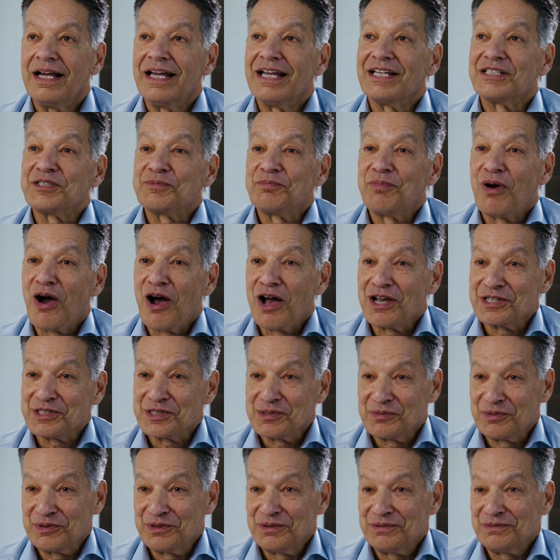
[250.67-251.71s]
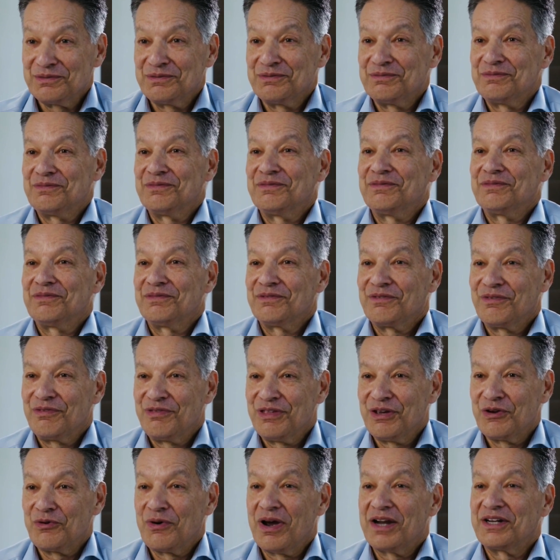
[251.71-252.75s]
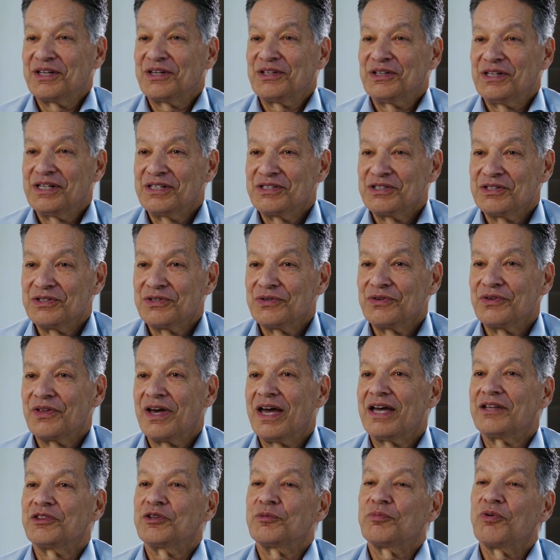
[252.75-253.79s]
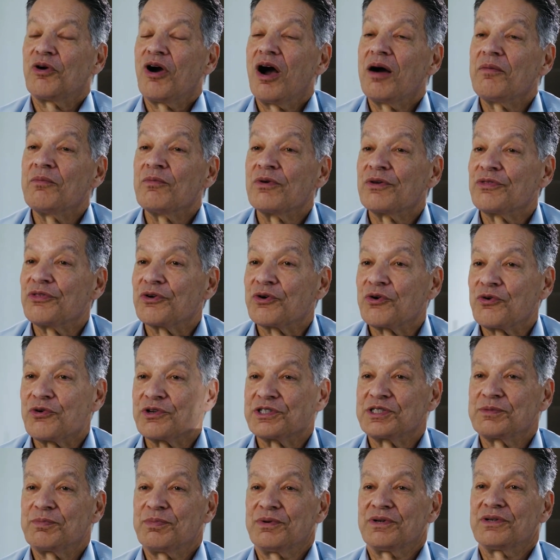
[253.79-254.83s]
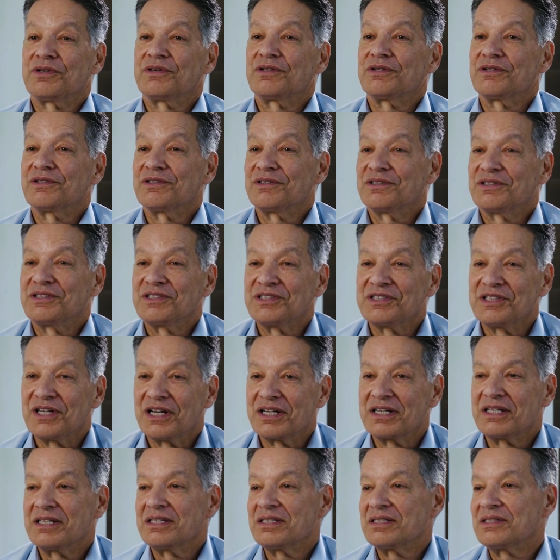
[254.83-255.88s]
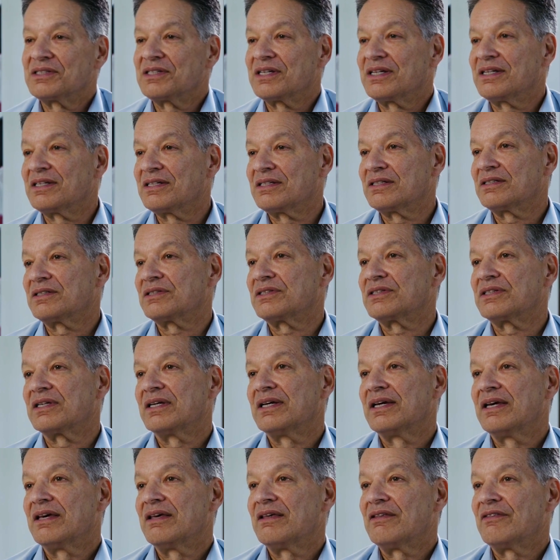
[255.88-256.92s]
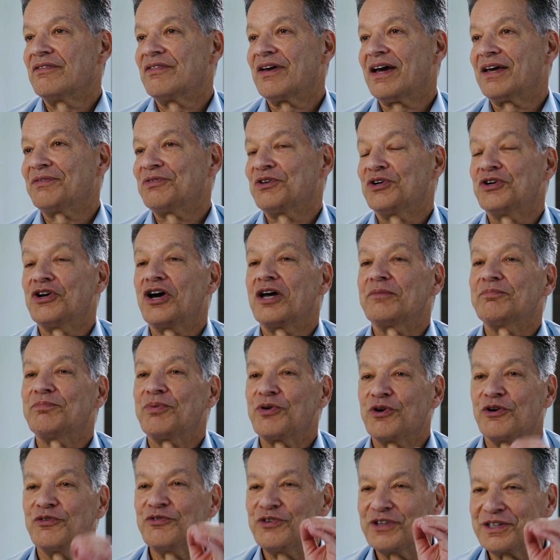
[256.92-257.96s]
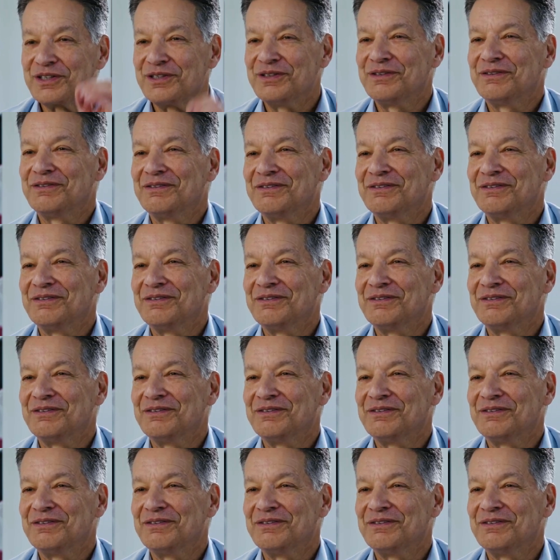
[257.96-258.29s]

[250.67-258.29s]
It's possible, theoretically, to do that. The problem with the CRISPR studies is that they're not perfect.